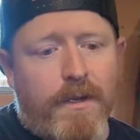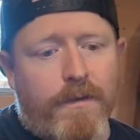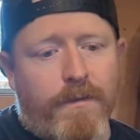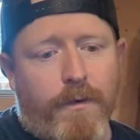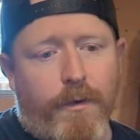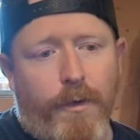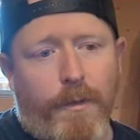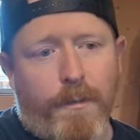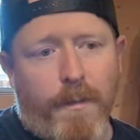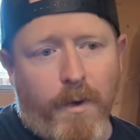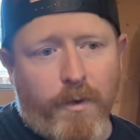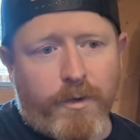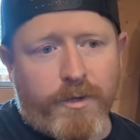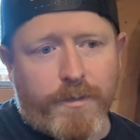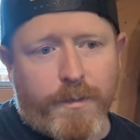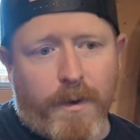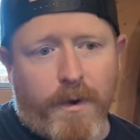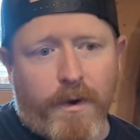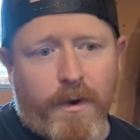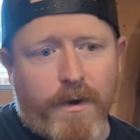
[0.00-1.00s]
for the
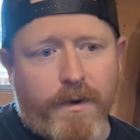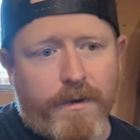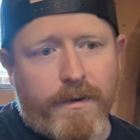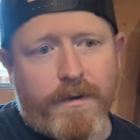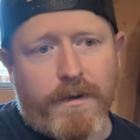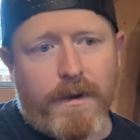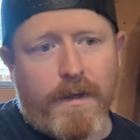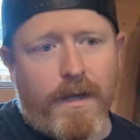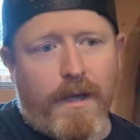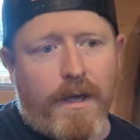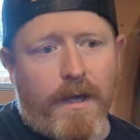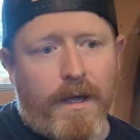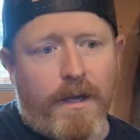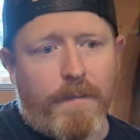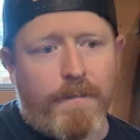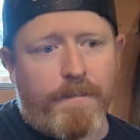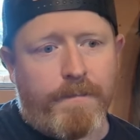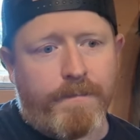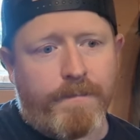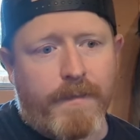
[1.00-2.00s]
most part,
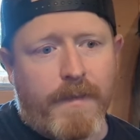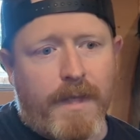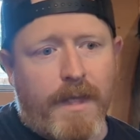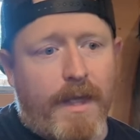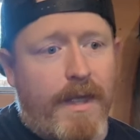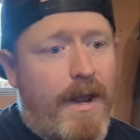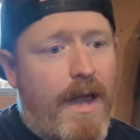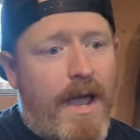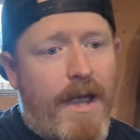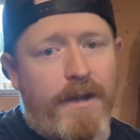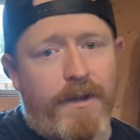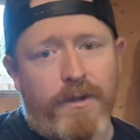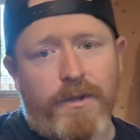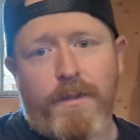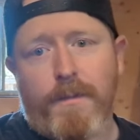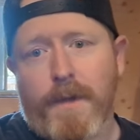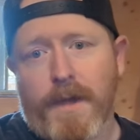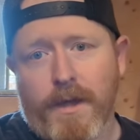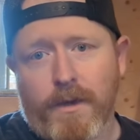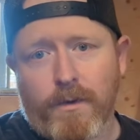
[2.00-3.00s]
and I do the
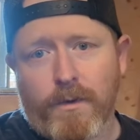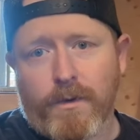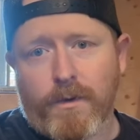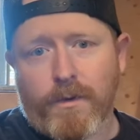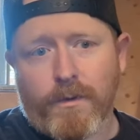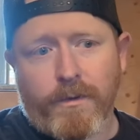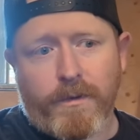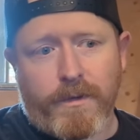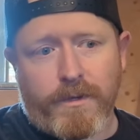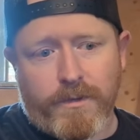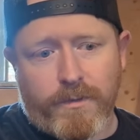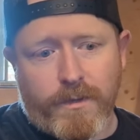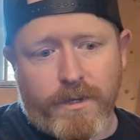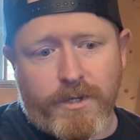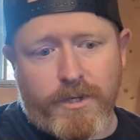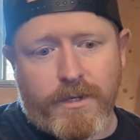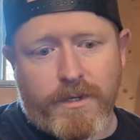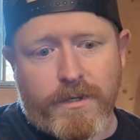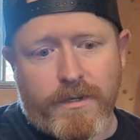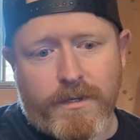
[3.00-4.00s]
manual cooling
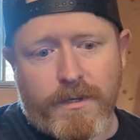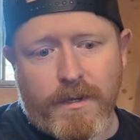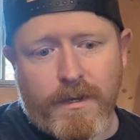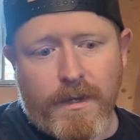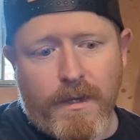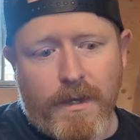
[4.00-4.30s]
switches,